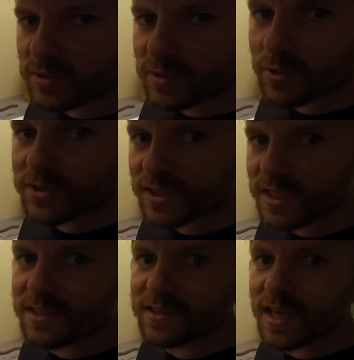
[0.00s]
mummy, the person
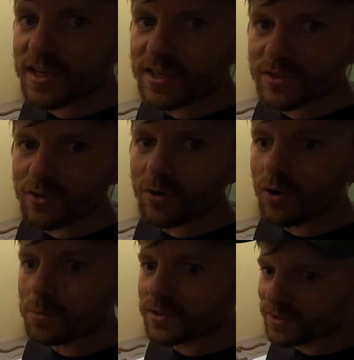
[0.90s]
is dead, it is a
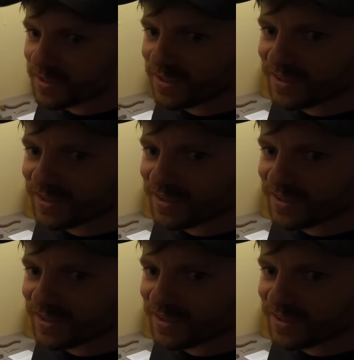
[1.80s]
corpse.